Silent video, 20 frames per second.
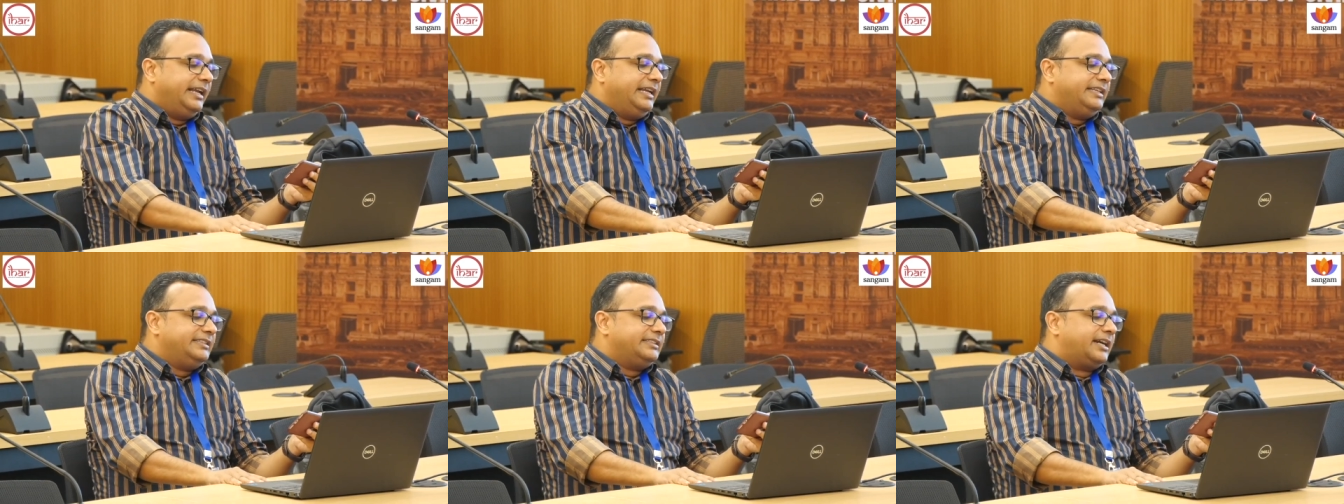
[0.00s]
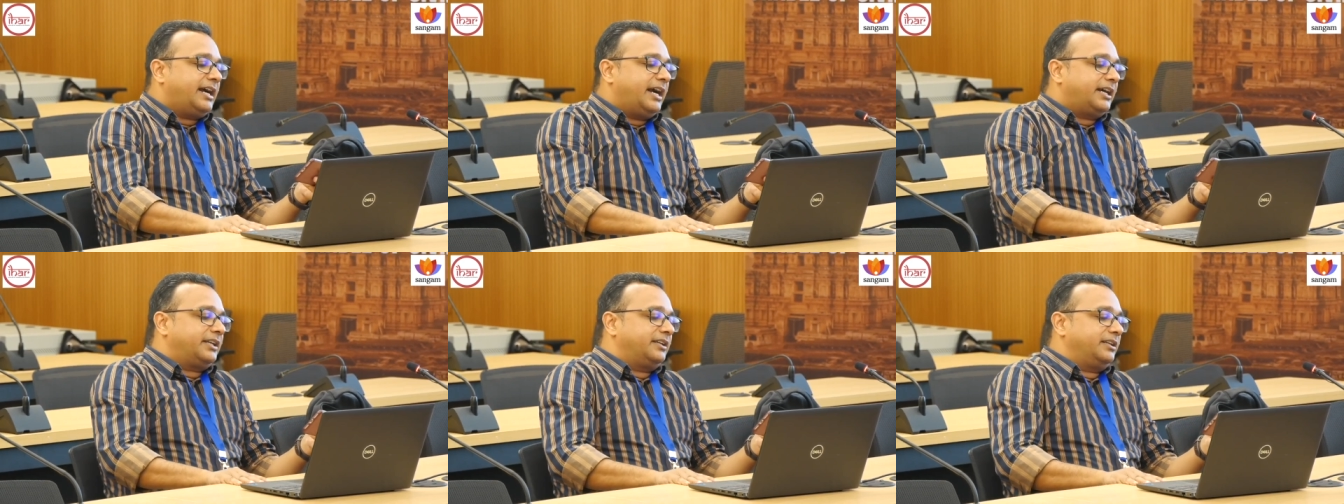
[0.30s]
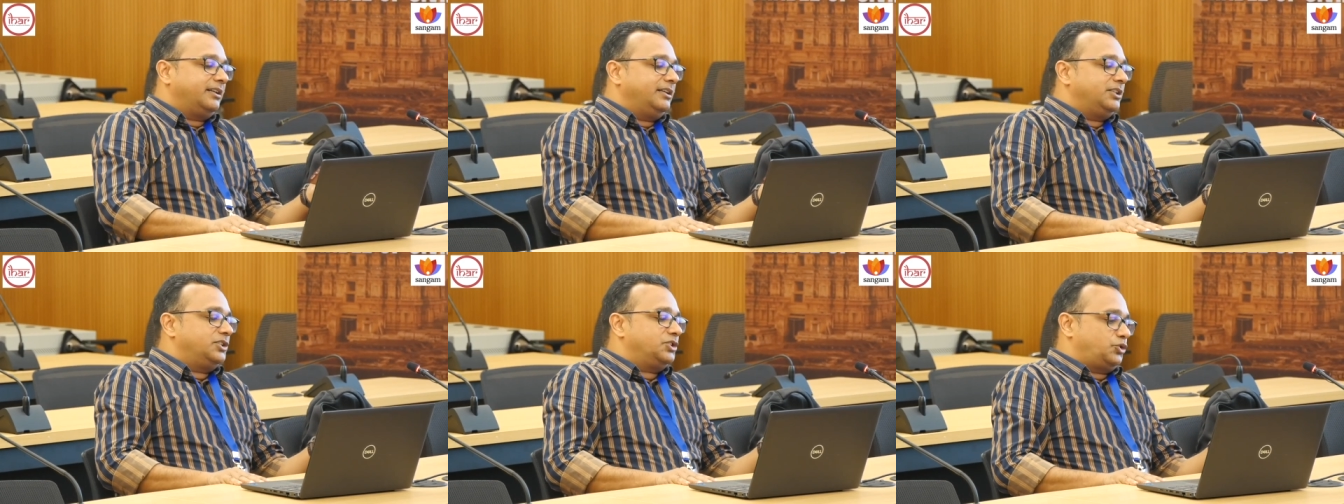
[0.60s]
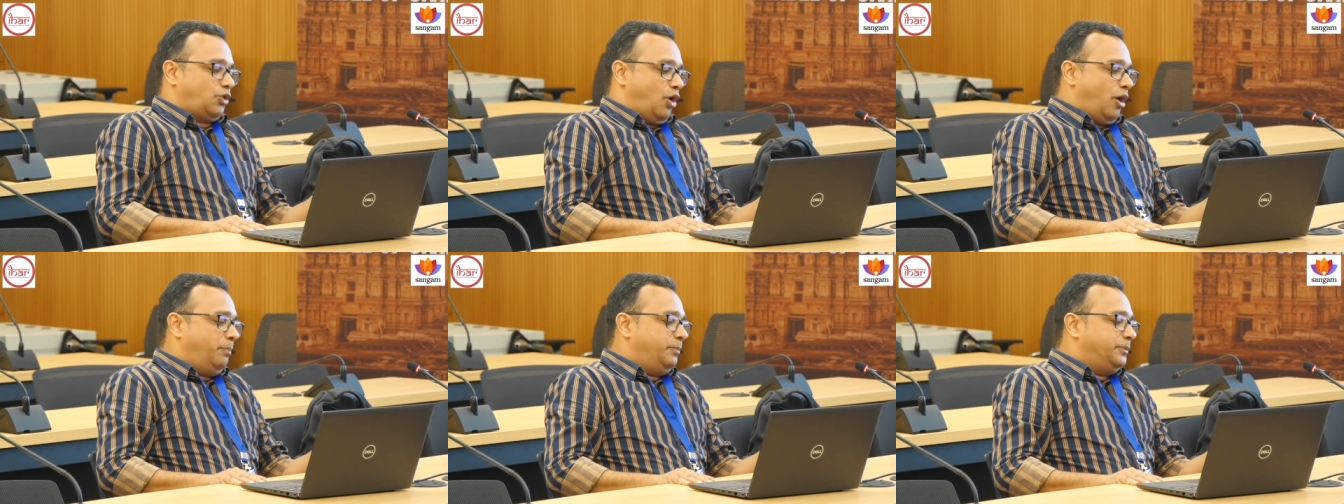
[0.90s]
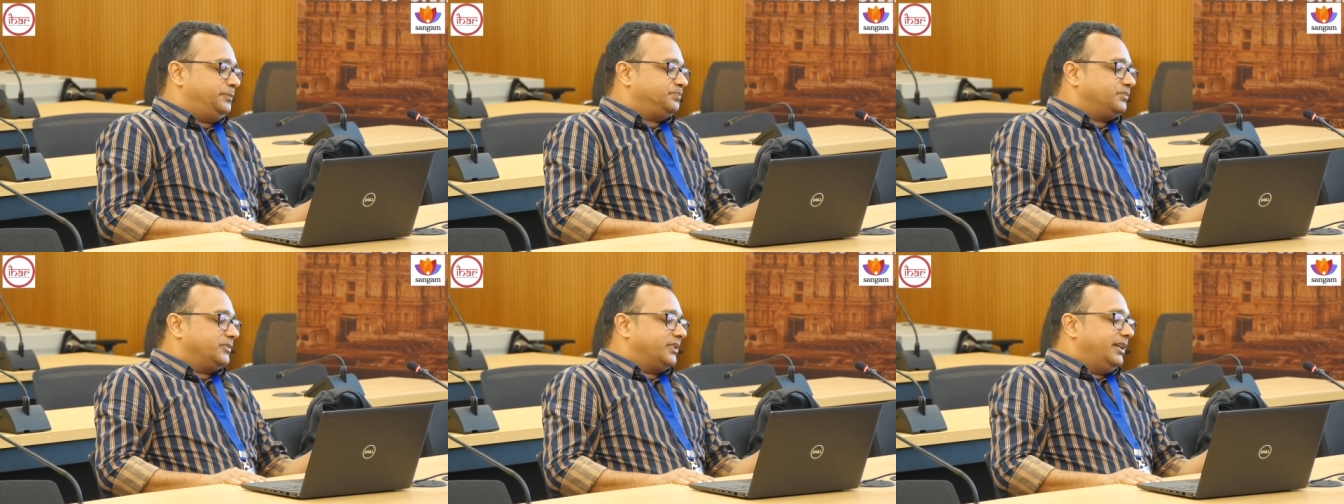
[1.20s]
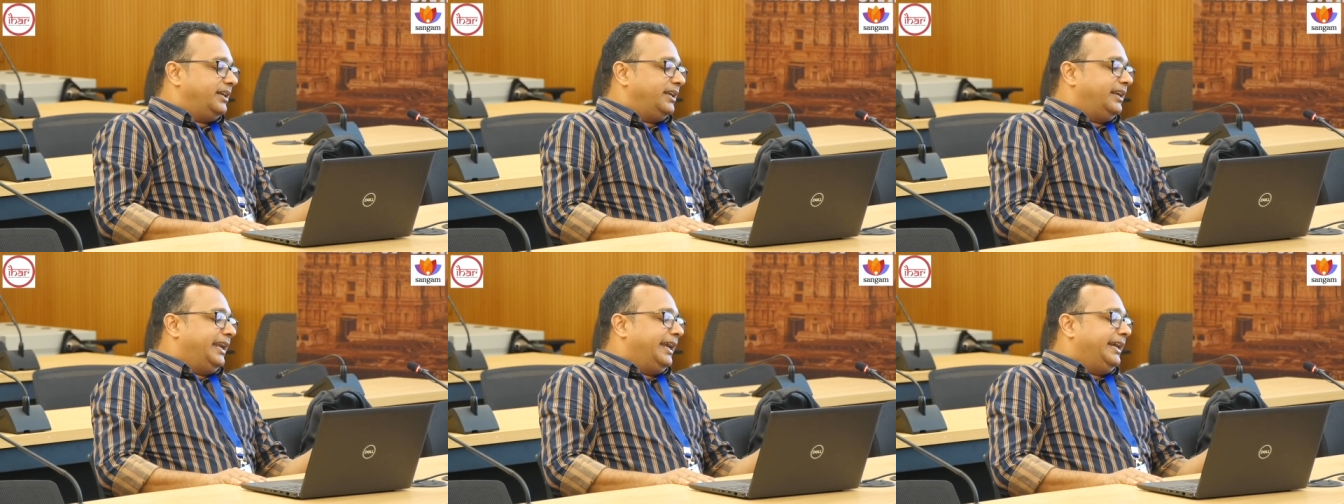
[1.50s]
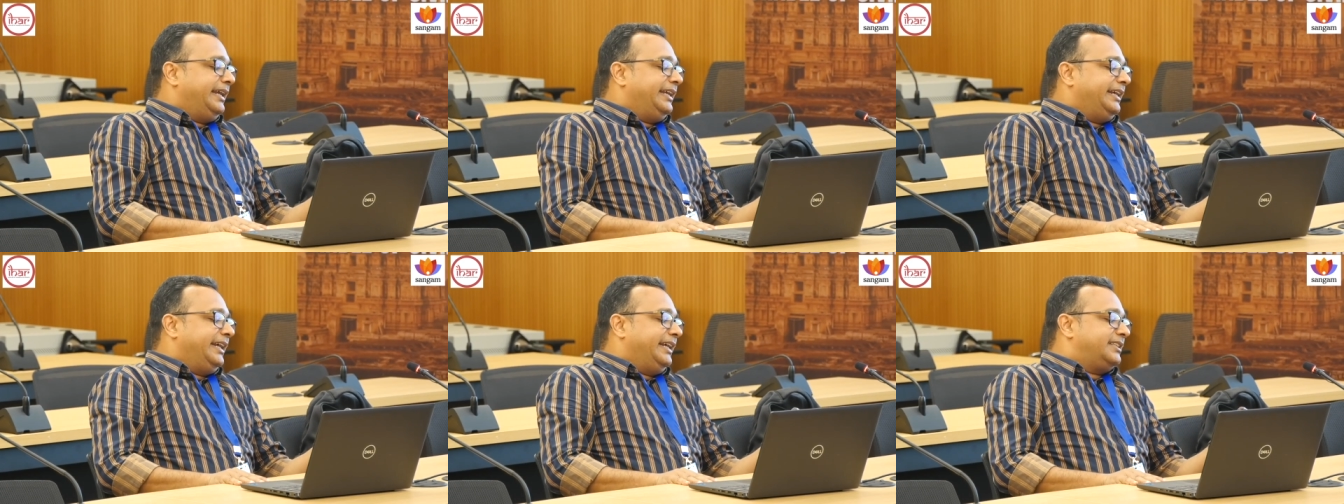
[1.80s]
is a guttural stop
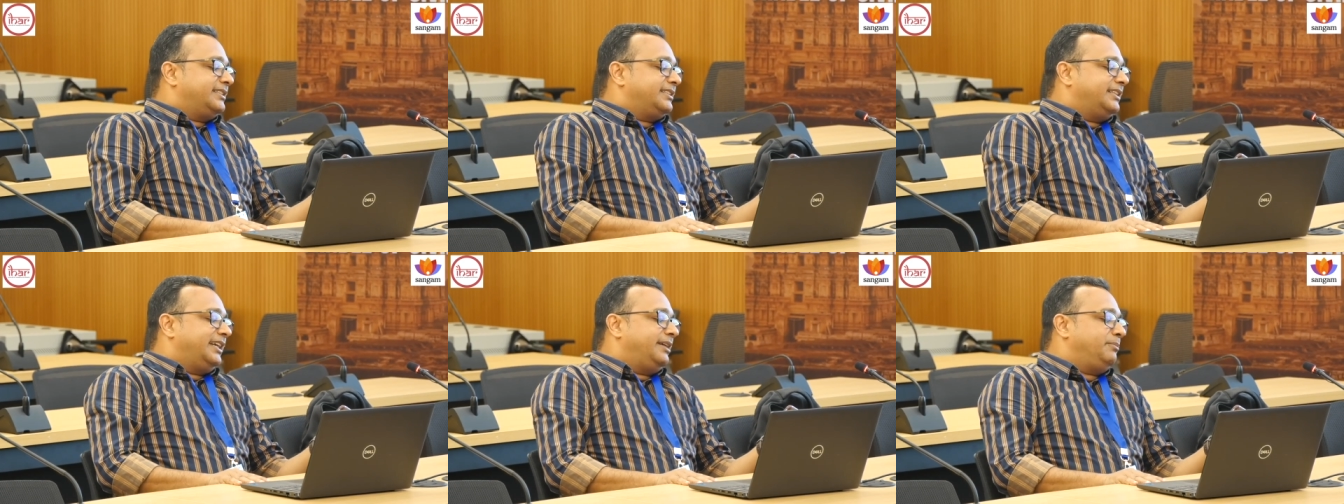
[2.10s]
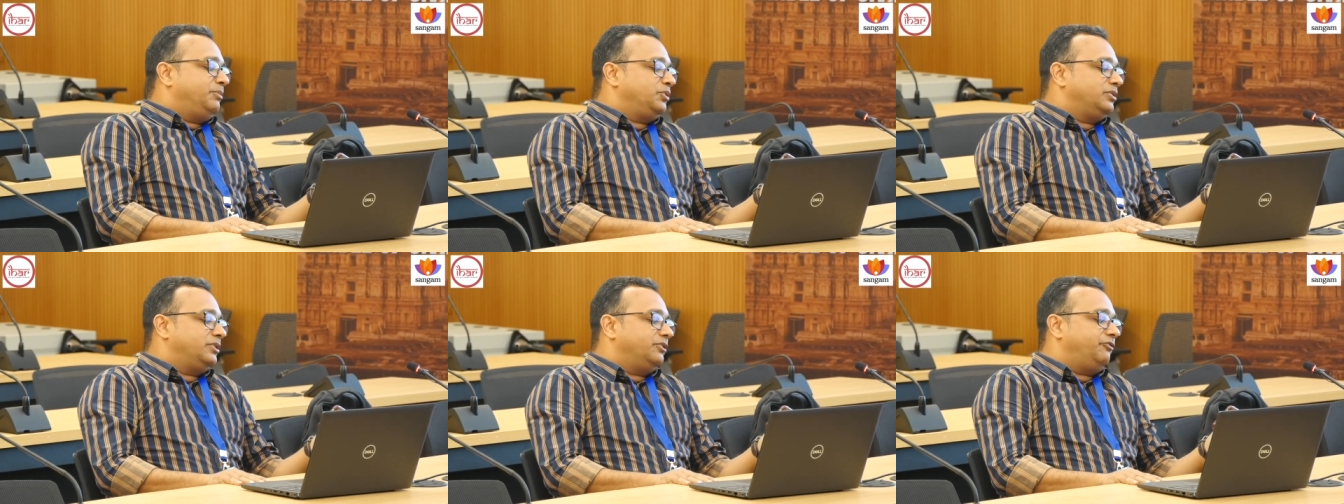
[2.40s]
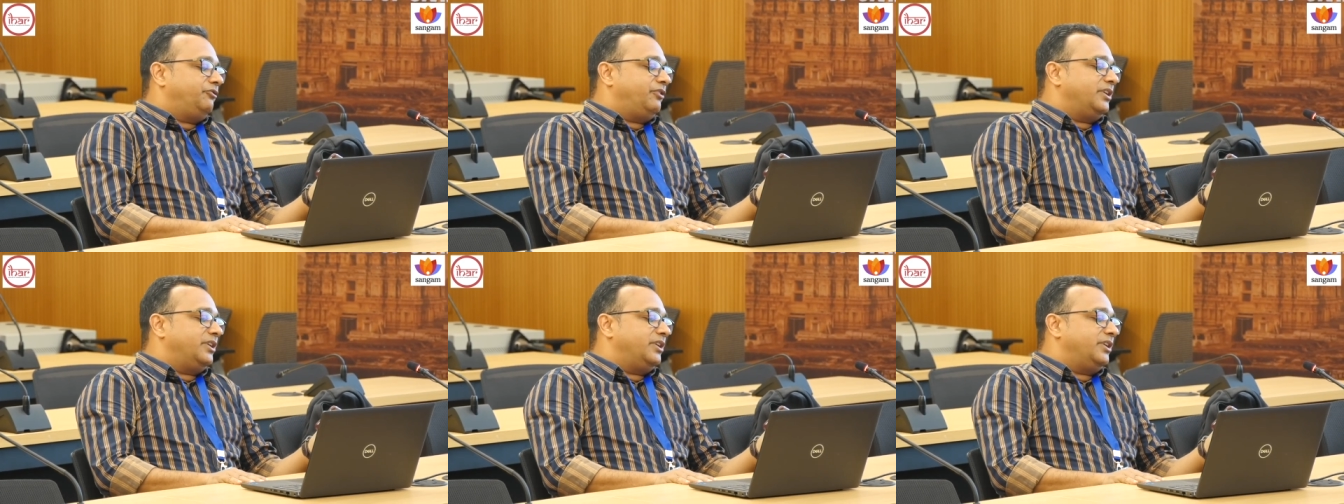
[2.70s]
lending its name to the